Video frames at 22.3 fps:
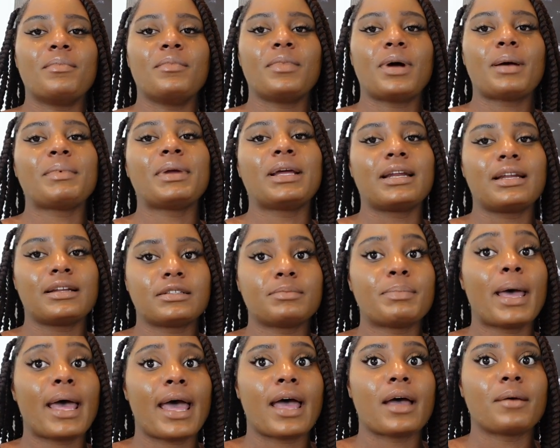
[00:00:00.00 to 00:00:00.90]
I mean, it's
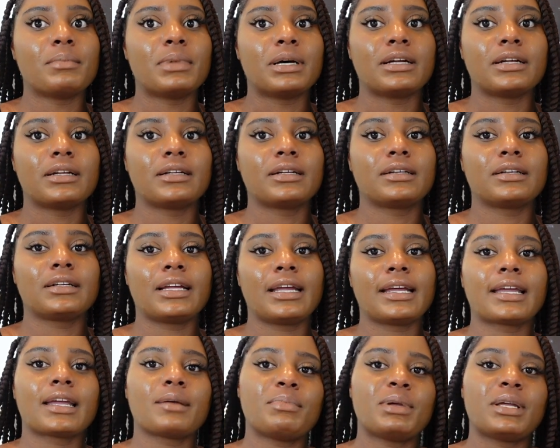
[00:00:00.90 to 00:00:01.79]
bad, but
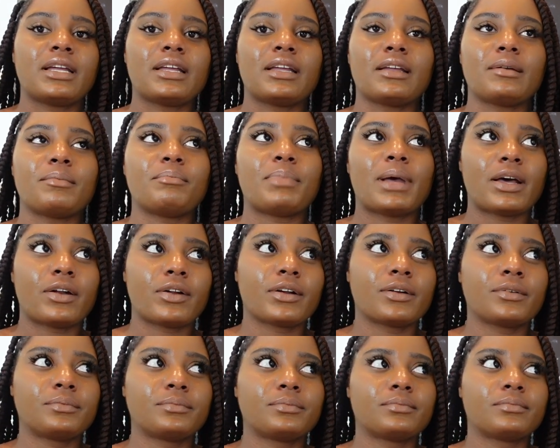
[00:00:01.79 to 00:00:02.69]
it could be
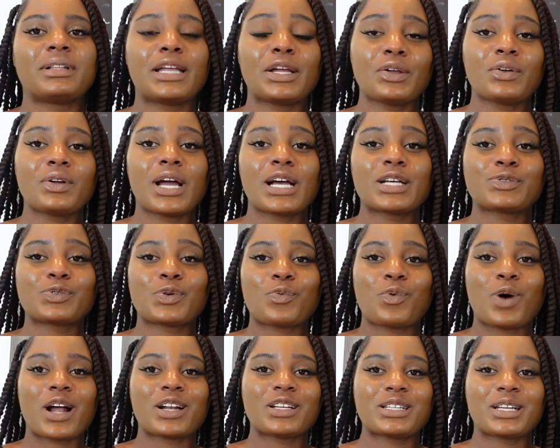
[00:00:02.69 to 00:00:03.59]
better. Thank you guys for
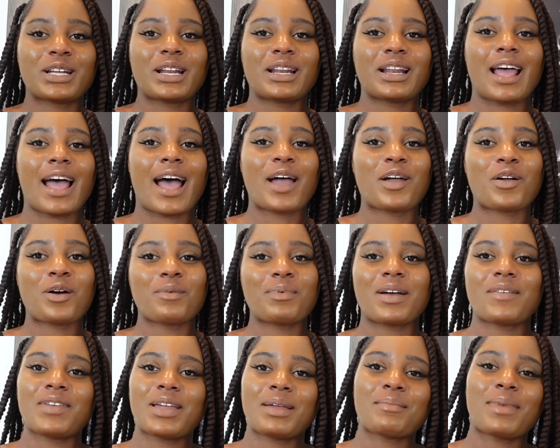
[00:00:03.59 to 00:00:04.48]
watching. I go
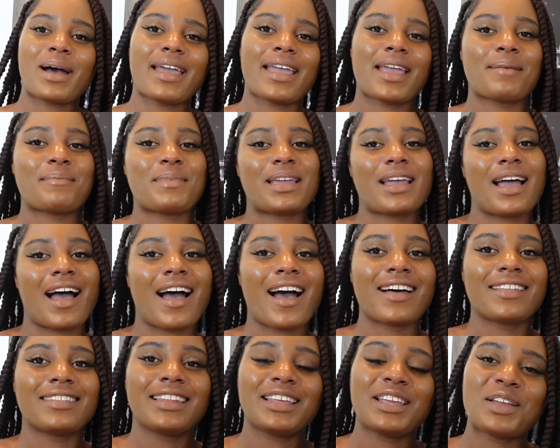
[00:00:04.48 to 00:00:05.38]
by the Miami
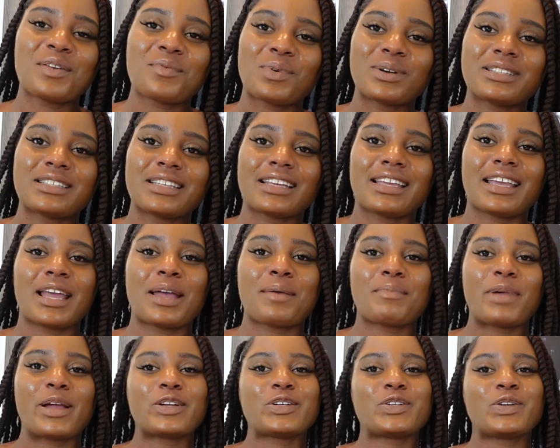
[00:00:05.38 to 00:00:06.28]
Ali. Once
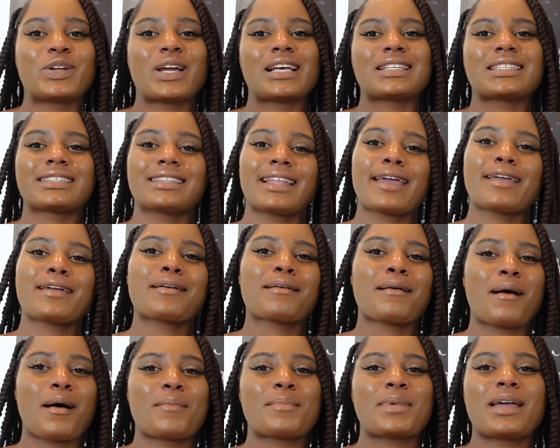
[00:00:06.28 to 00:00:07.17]
again, make sure you guys like,
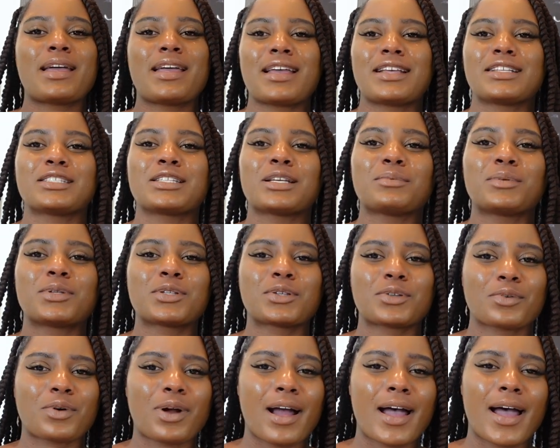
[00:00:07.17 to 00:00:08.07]
comment, and
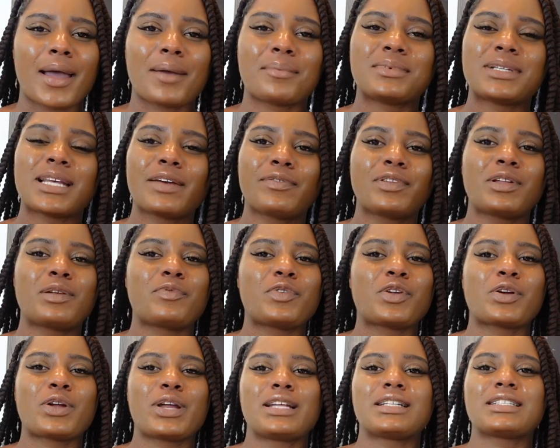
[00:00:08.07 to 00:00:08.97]
subscribe. Definitely if
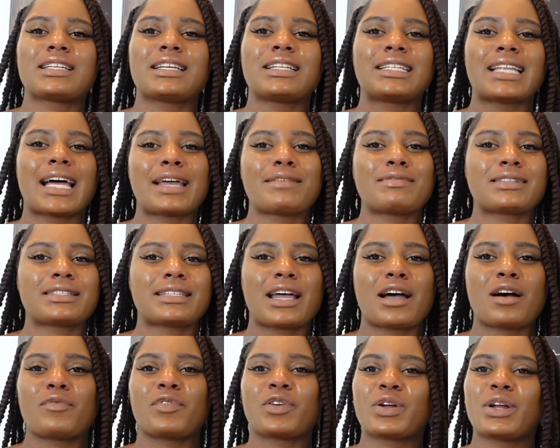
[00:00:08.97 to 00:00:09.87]
you're into
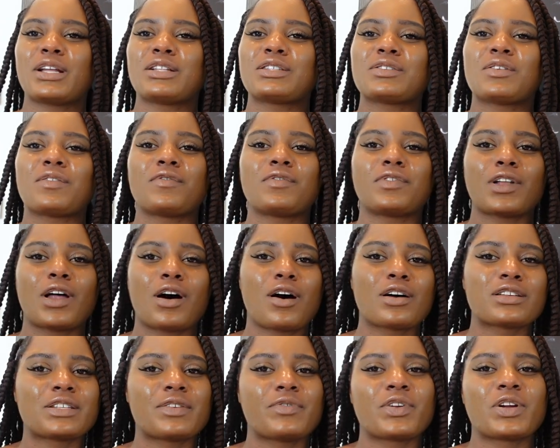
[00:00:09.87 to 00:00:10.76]
lifestyle, if you're into
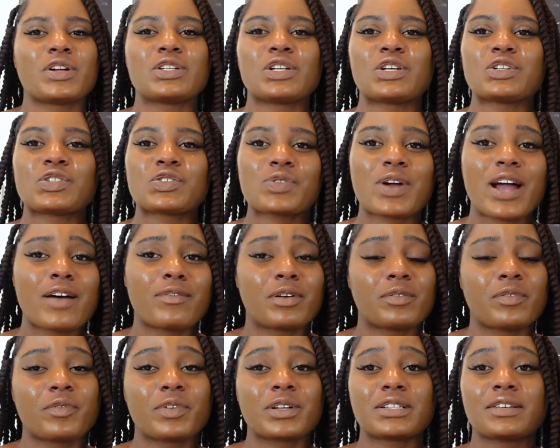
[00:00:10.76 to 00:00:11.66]
vlogs, if you're into travel,
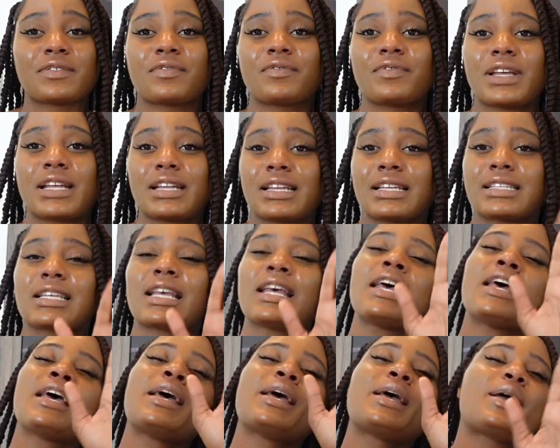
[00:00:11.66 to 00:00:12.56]
if you're into fitness,
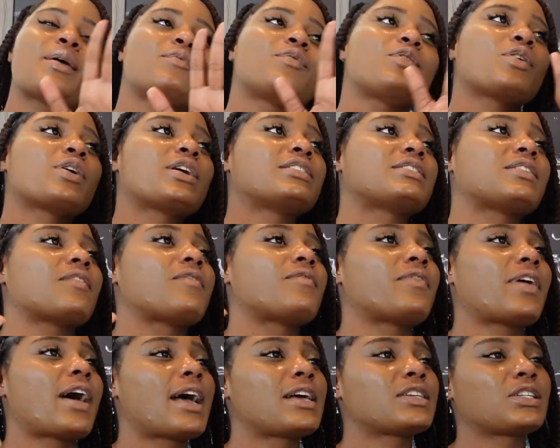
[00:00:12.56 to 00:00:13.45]
if you're into
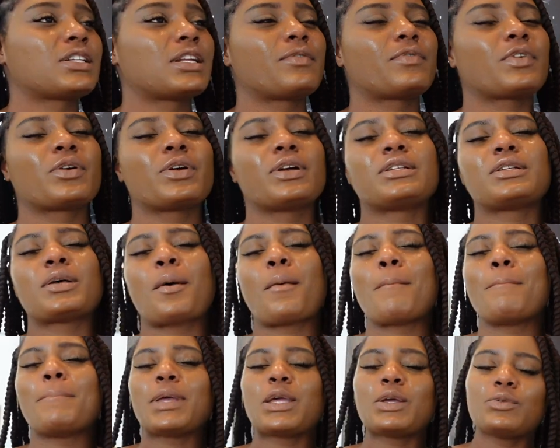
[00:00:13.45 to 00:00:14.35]
fashion, if you're
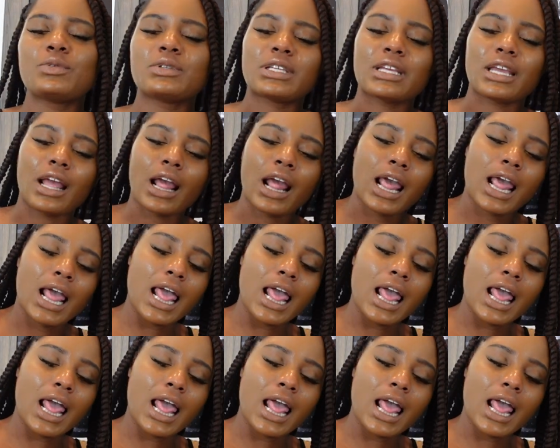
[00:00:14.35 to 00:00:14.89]
into music.